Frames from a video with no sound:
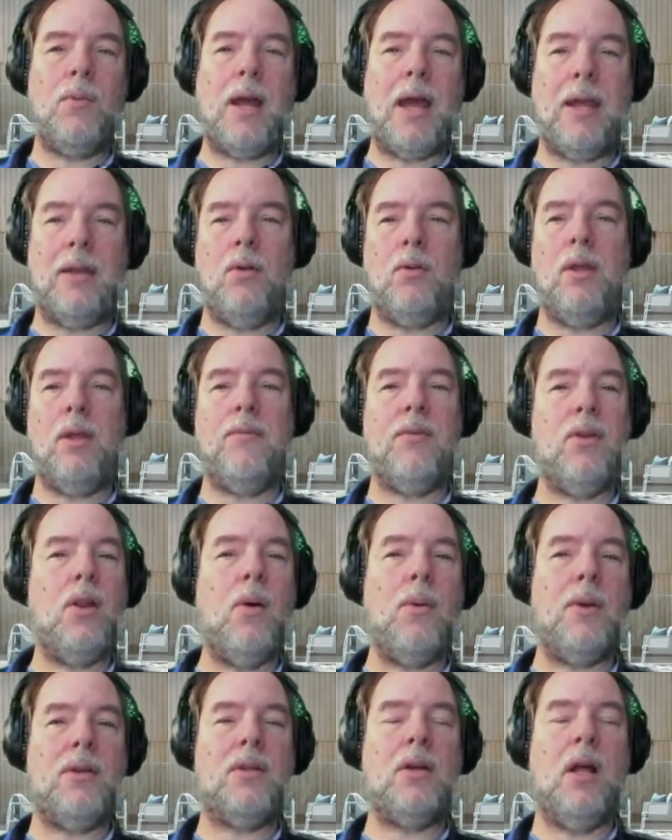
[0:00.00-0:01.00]
I don't even
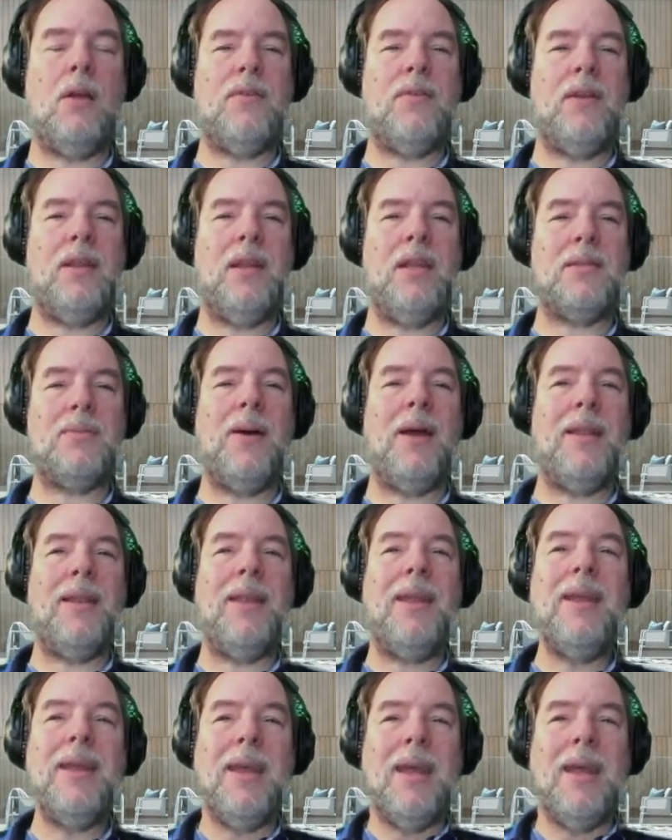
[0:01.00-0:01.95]
know what Dolphin is, but